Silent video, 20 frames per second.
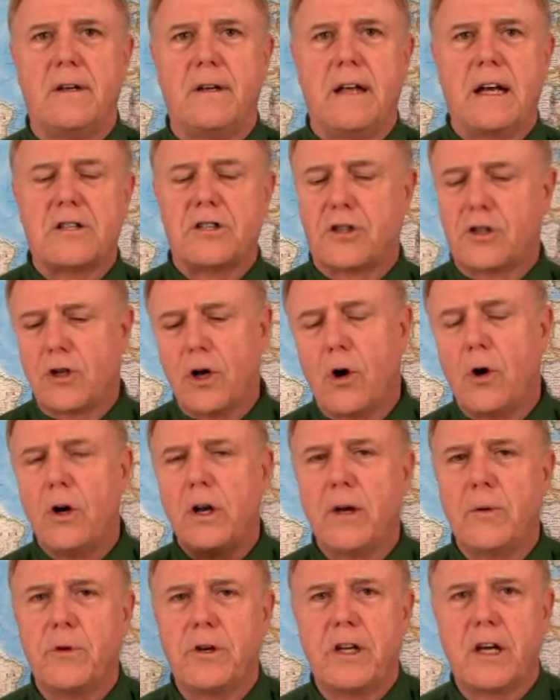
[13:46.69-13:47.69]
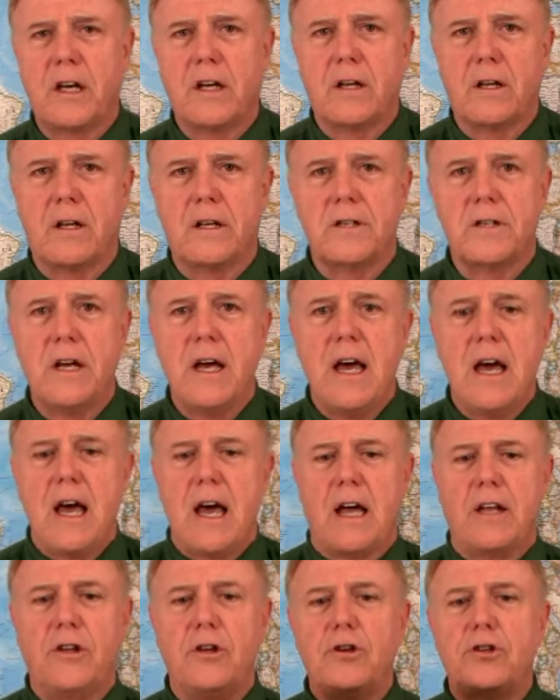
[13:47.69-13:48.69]
That's totally ridiculous.
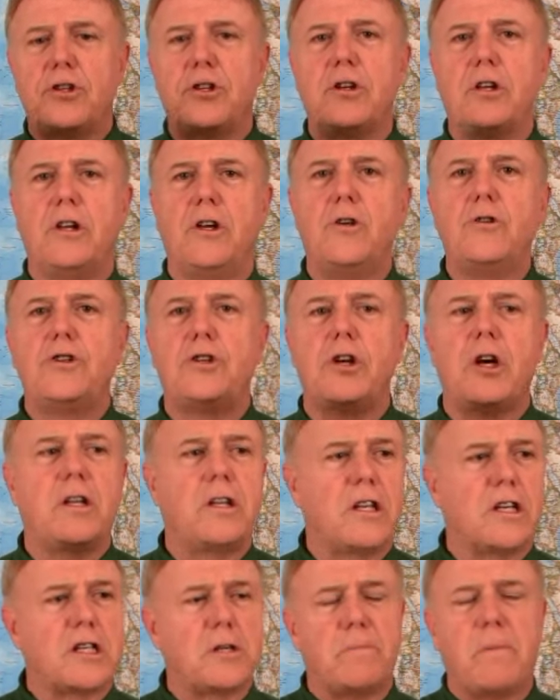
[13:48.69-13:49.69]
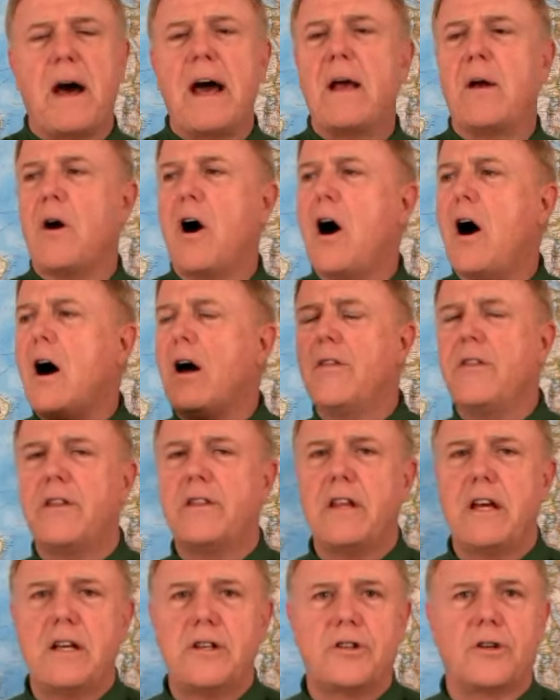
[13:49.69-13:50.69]
And you should, despite all the
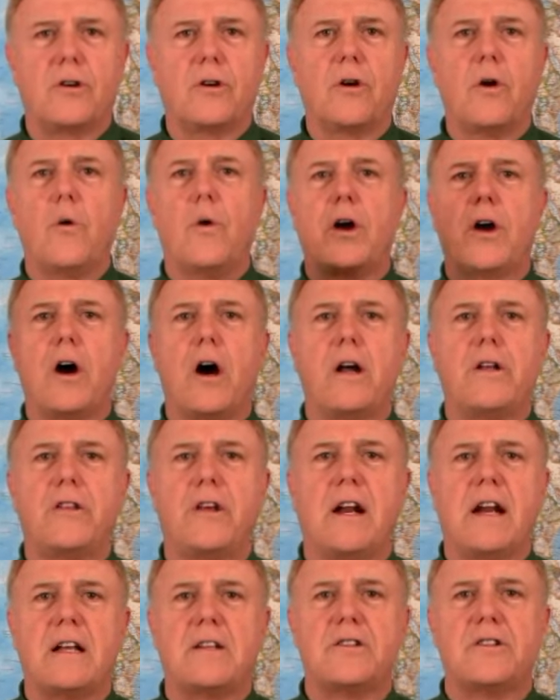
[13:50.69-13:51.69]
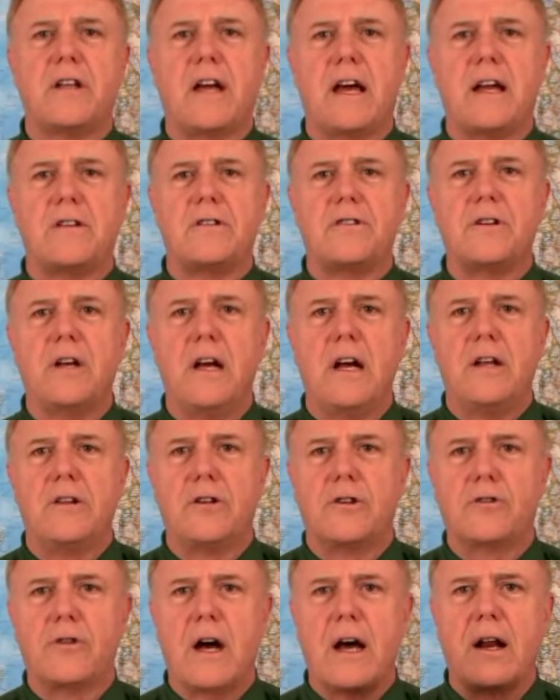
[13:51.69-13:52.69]
things that are going on in the United States
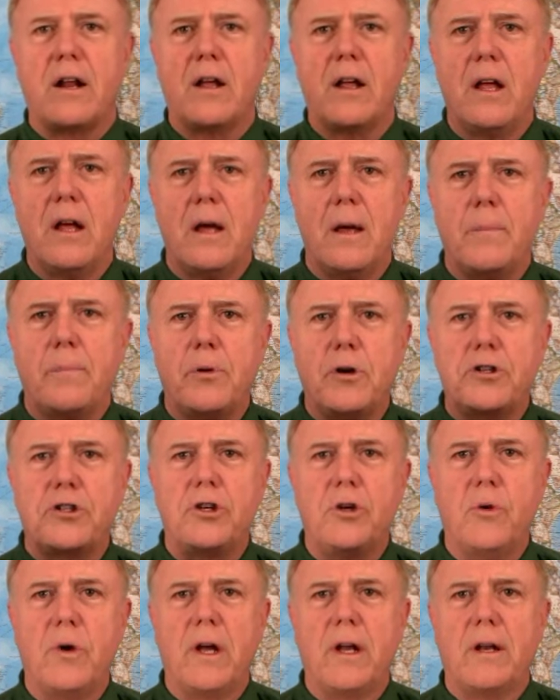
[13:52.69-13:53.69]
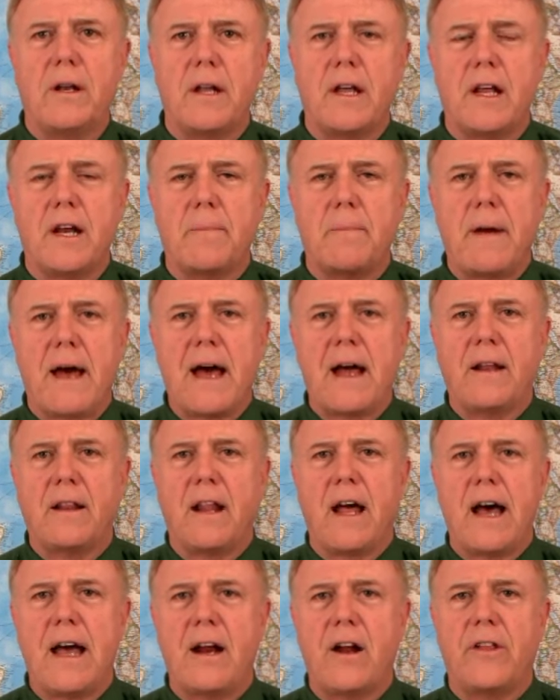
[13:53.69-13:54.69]
to try to put you in a bad
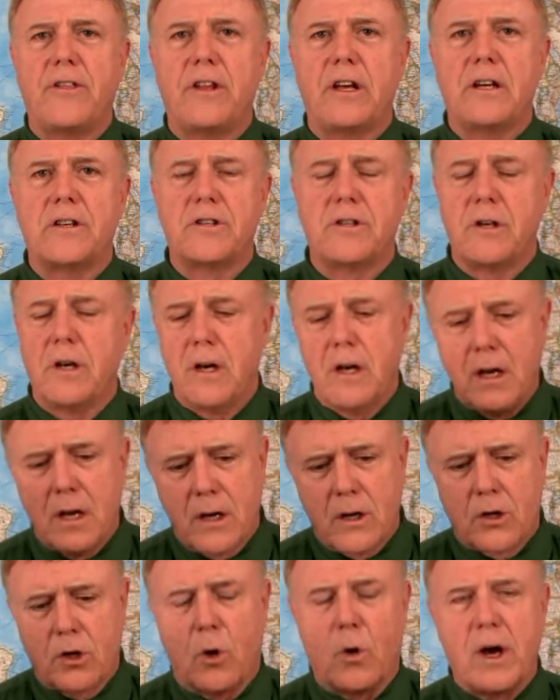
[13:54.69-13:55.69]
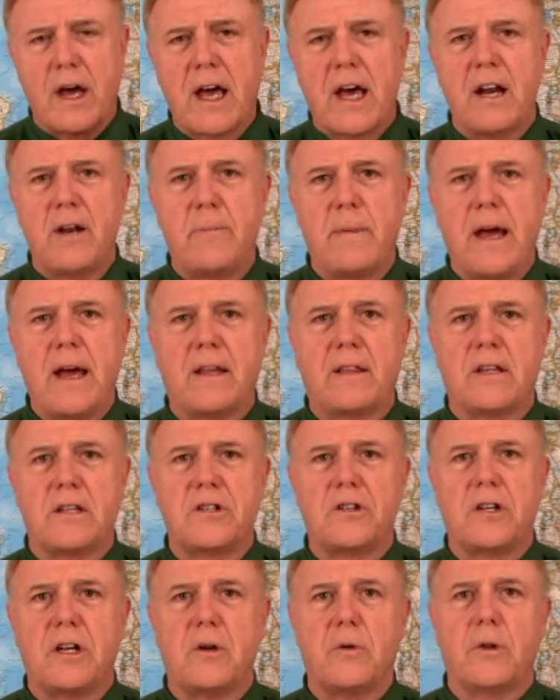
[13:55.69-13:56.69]
light on this, go ahead and make
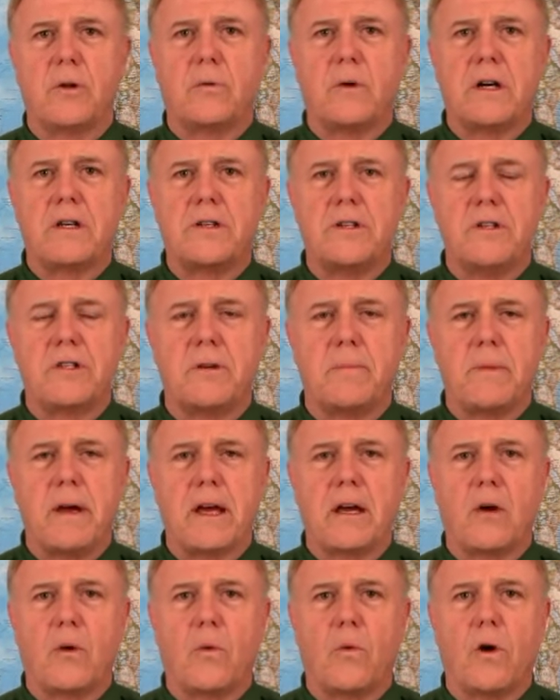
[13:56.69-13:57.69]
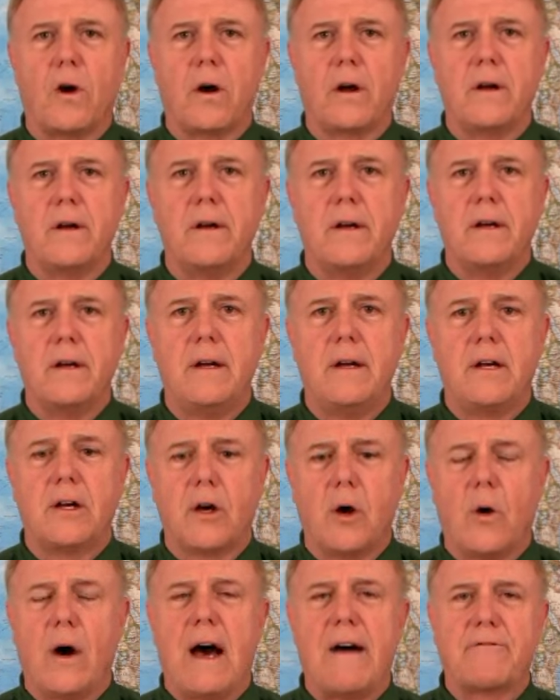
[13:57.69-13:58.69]
this deal with the Russians and make it work.
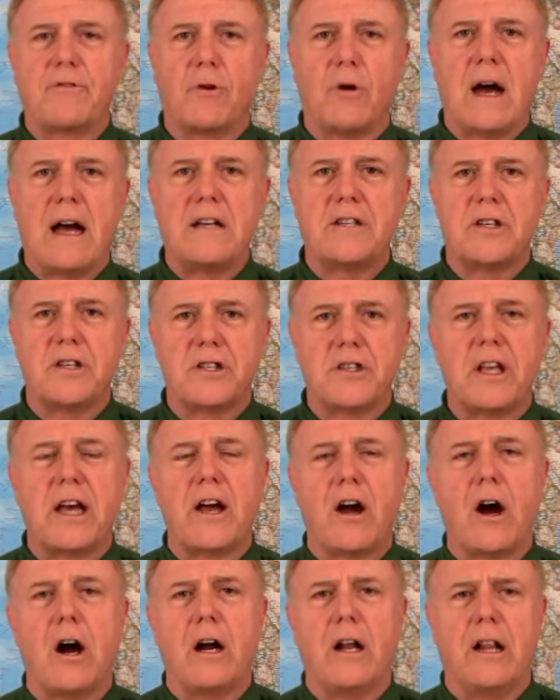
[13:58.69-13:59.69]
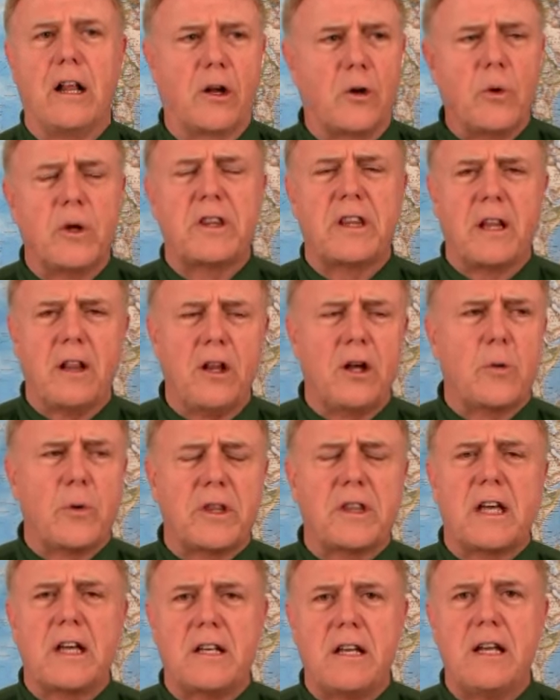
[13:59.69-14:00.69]
Go after ISIS. They are. Look
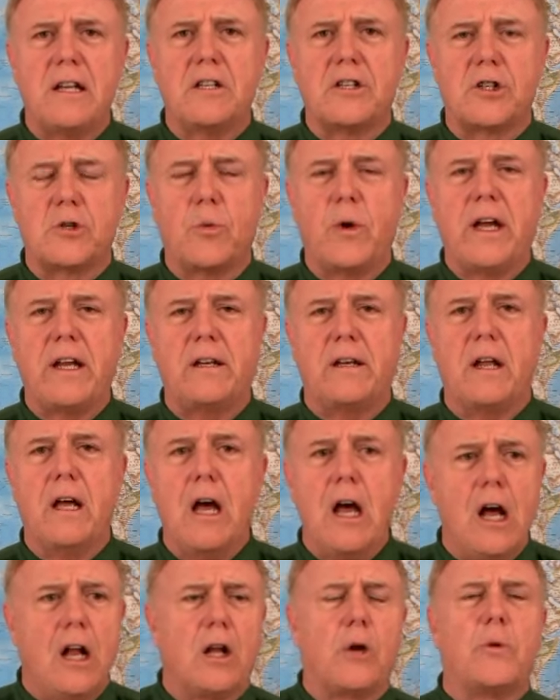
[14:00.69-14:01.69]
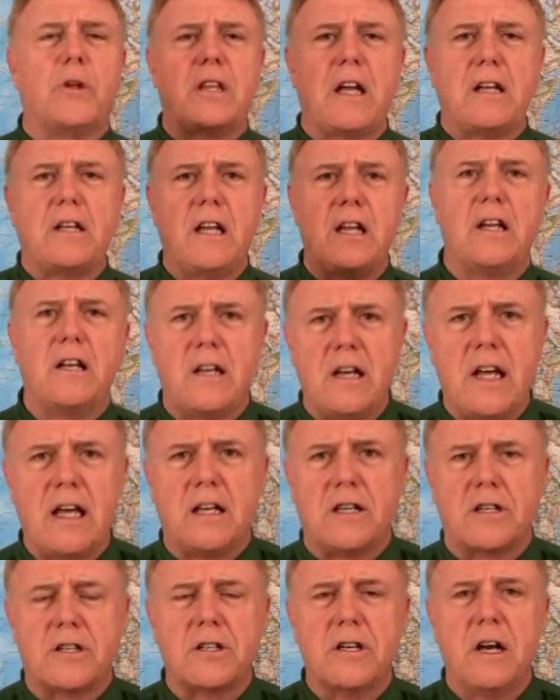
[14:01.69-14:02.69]
what they did in Sweden. Look what they did in
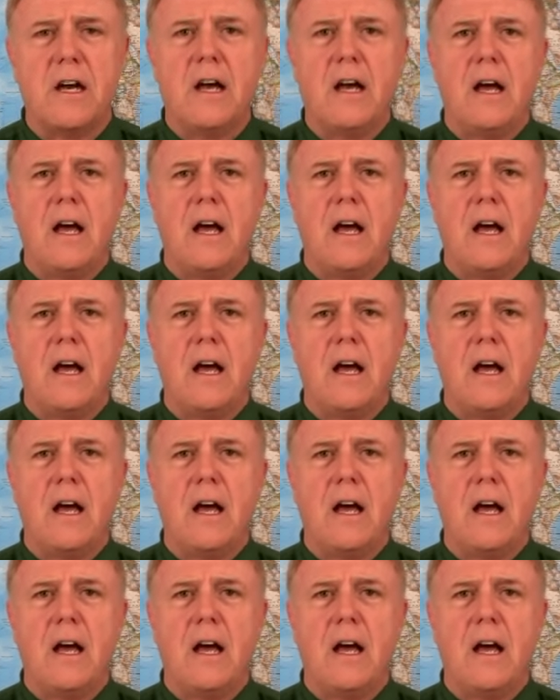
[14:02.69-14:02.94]
Nice.